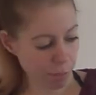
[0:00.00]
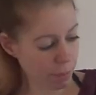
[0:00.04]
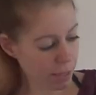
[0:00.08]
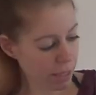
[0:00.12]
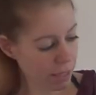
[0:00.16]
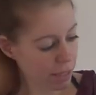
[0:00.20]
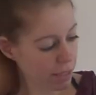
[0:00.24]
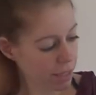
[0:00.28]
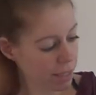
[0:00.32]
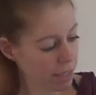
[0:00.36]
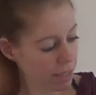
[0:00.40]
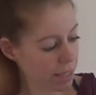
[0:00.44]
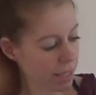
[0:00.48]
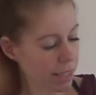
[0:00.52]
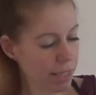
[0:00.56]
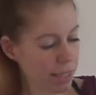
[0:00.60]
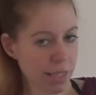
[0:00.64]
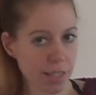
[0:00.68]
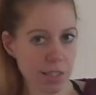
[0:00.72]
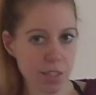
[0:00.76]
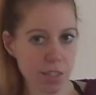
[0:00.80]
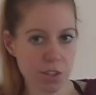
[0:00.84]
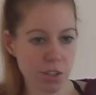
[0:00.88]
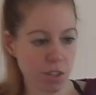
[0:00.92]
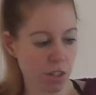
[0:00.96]
because the
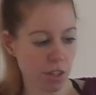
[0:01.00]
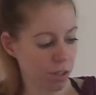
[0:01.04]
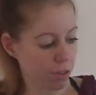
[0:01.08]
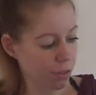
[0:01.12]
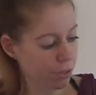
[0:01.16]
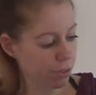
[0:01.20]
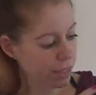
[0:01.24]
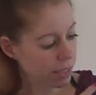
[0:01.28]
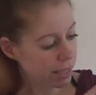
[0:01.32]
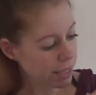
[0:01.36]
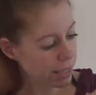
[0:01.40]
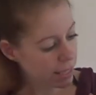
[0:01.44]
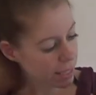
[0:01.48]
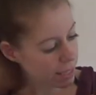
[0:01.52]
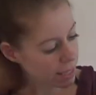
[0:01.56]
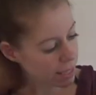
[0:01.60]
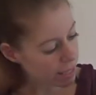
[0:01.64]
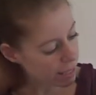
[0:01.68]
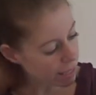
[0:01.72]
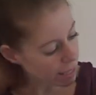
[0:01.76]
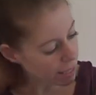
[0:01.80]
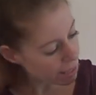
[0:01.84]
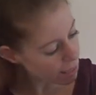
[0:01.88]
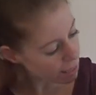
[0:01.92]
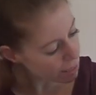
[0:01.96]
ears are really
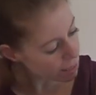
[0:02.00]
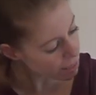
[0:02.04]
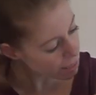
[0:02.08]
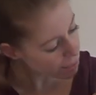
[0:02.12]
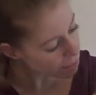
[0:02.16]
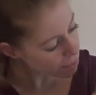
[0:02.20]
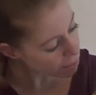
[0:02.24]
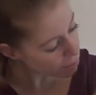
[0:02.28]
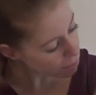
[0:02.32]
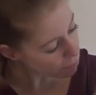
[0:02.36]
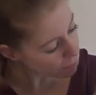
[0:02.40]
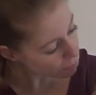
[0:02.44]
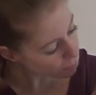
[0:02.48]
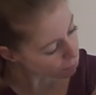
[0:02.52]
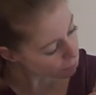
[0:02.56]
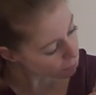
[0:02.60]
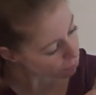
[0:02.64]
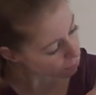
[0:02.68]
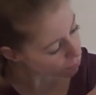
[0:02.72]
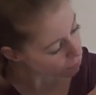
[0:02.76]
sensitive.